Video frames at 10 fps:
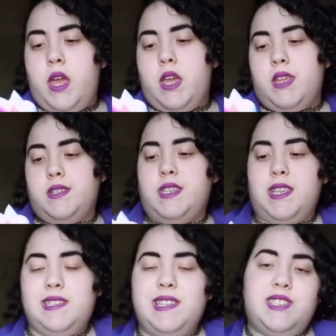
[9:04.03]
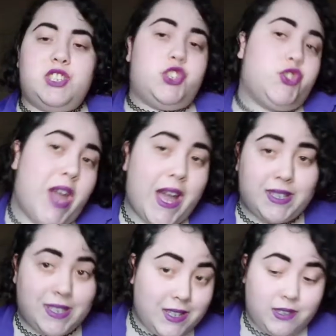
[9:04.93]
is easily
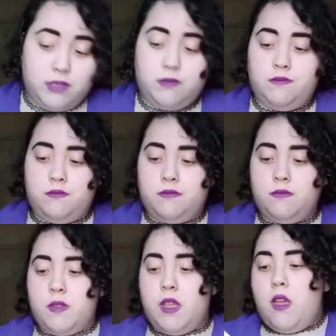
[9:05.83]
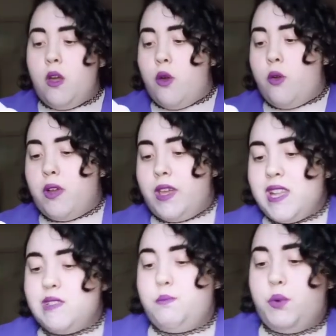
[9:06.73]
distracted, or
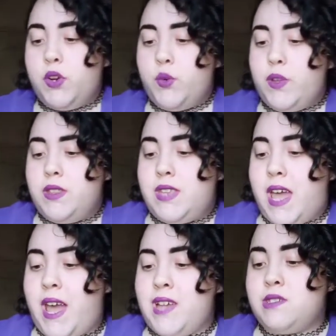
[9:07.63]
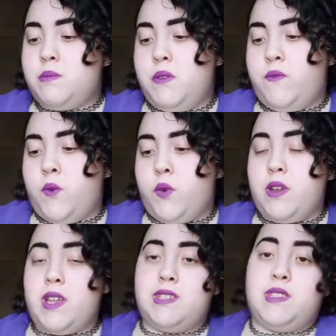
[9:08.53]
gets bored when tasked before
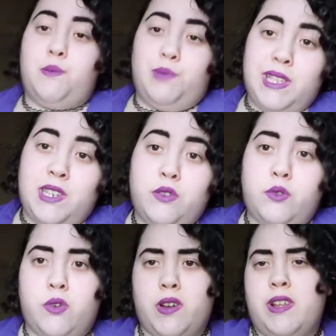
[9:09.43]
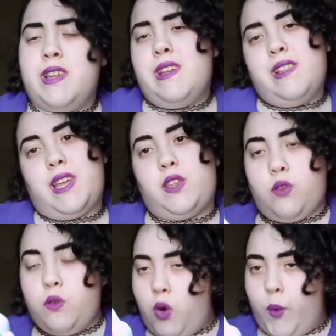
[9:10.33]
it's completed, or like
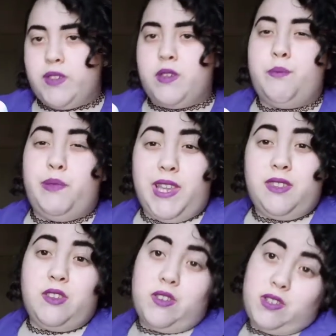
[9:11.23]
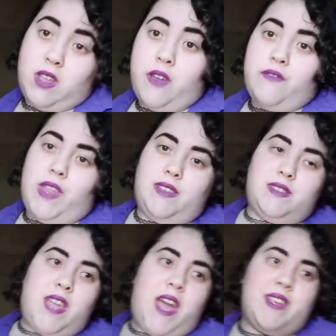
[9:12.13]
don't always complete their stuff, like
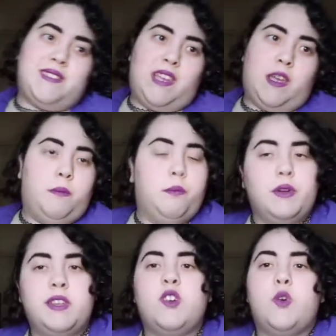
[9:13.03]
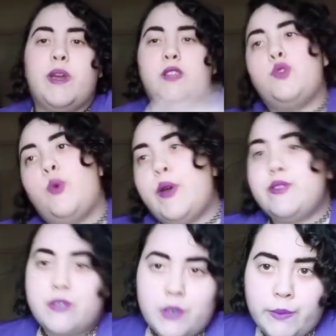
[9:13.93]
tasks like putting away toys
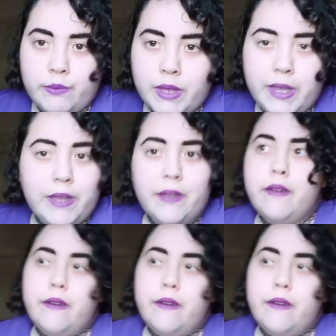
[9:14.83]
or something.